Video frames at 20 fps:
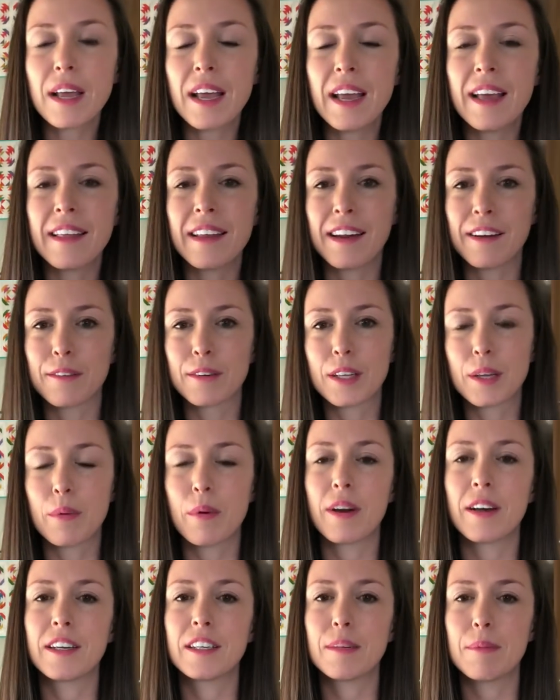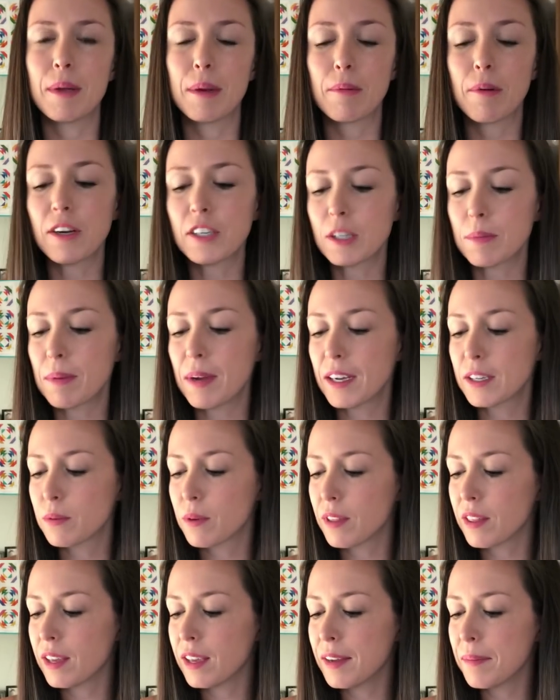and I really wanted to make project bags
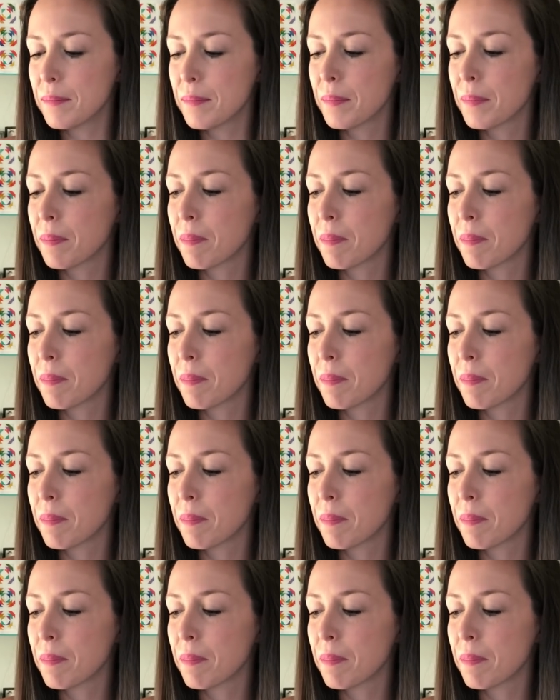with it.